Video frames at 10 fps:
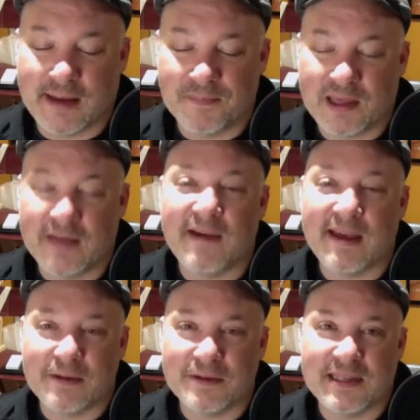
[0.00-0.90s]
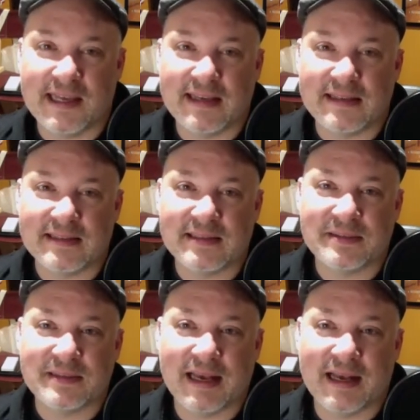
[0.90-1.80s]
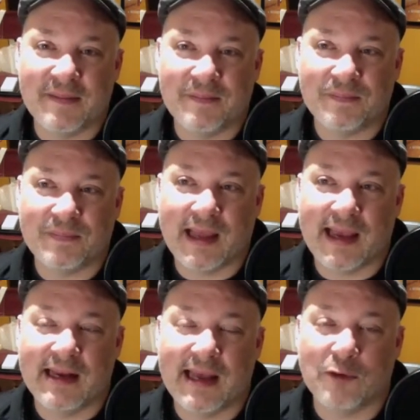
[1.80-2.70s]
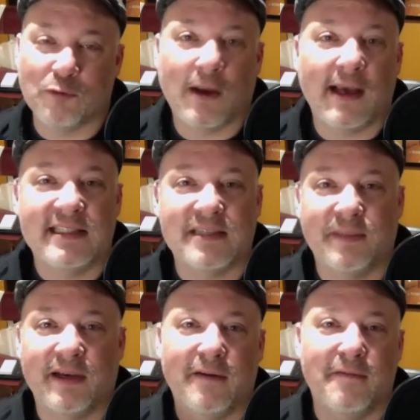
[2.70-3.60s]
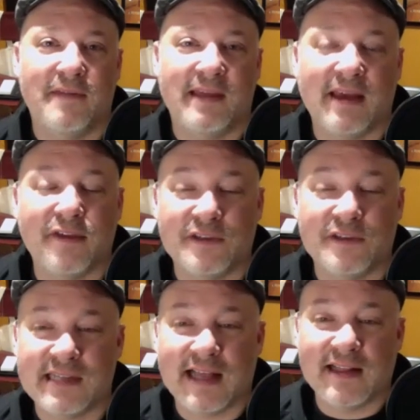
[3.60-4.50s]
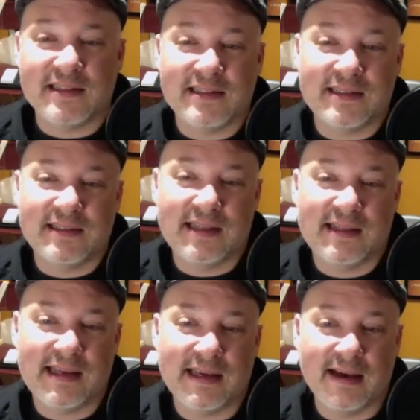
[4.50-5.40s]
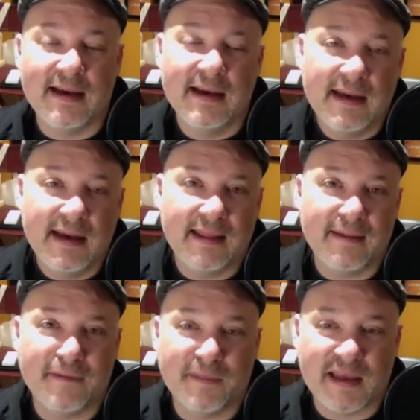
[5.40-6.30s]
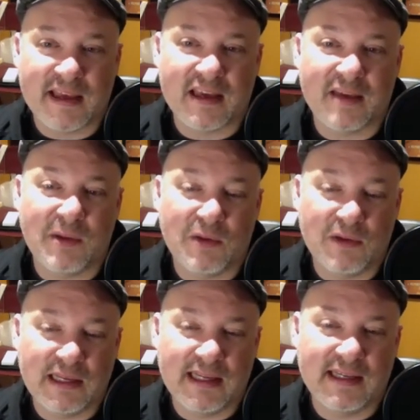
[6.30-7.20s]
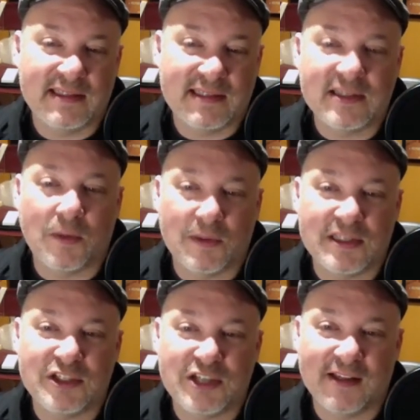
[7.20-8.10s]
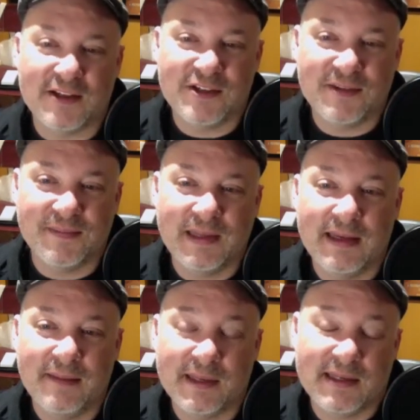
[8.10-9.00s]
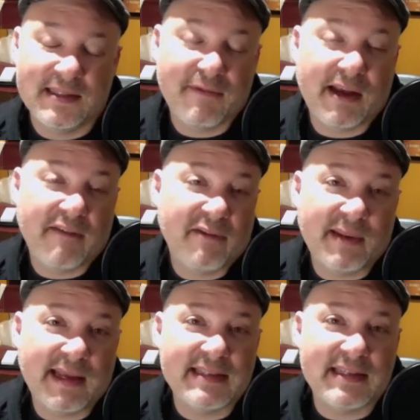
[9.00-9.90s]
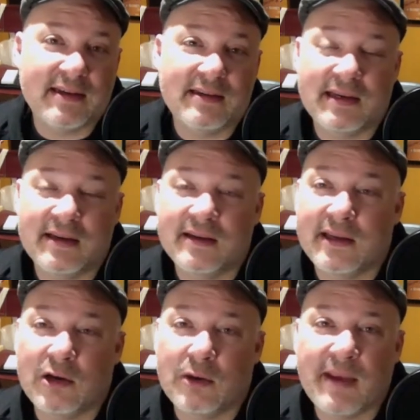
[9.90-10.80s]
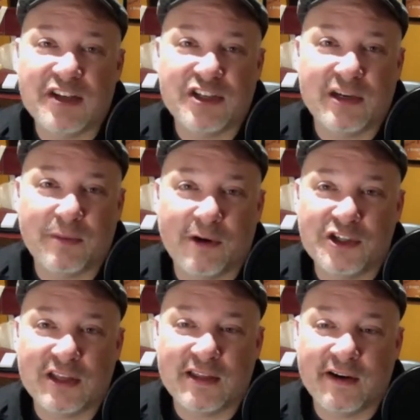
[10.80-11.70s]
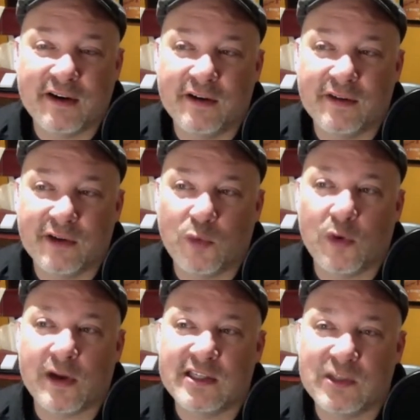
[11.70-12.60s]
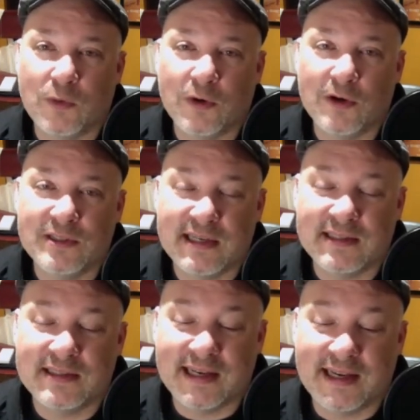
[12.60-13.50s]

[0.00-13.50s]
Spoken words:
convey those things and rise above the other talents in the filmmaking community is always the challenge, because everybody has a passionate project they're working towards, and